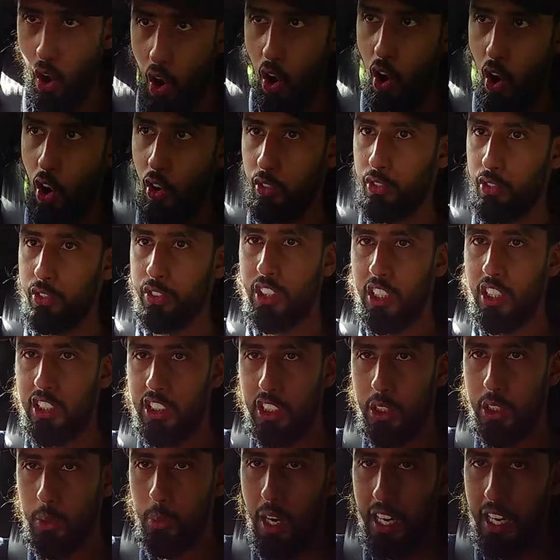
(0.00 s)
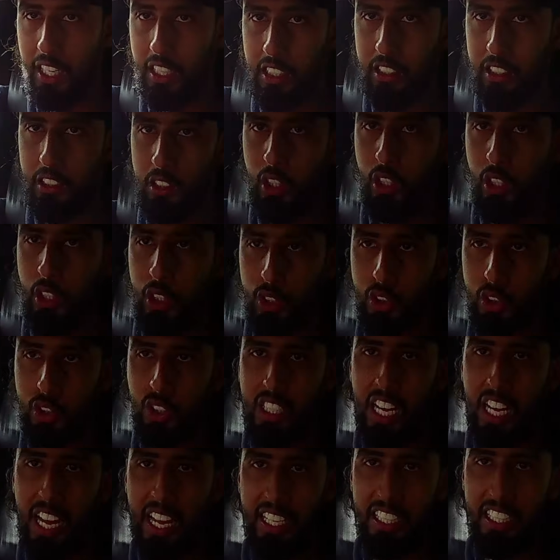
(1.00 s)
of the G-Wagon so
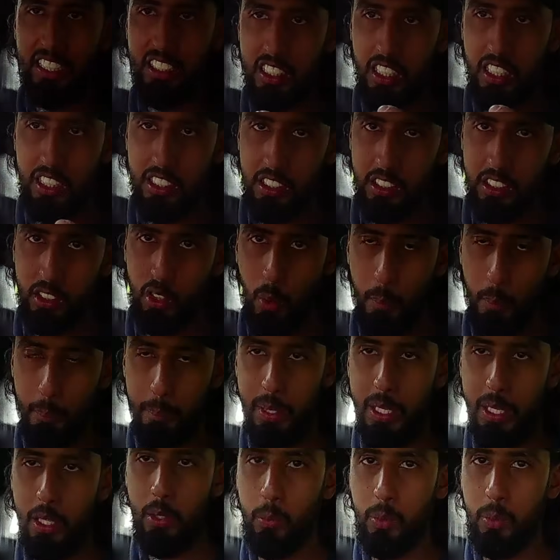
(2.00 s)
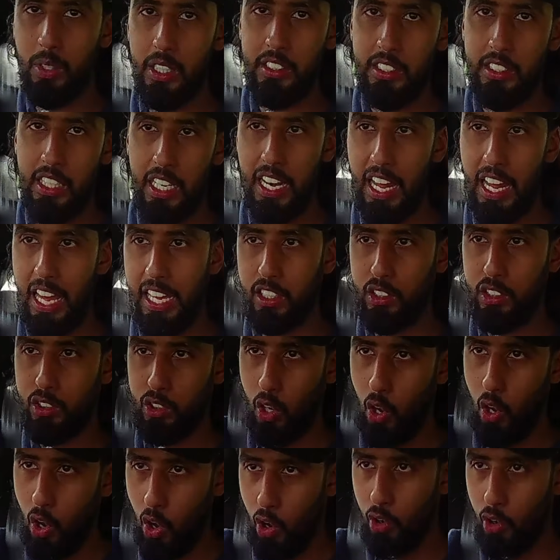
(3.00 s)
that it can compete with the likes
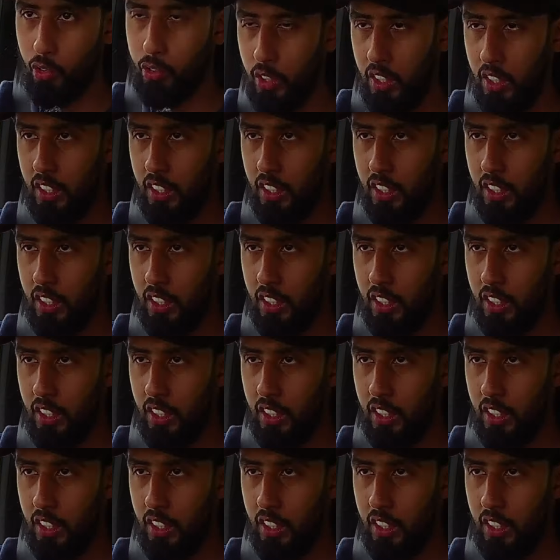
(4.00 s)
of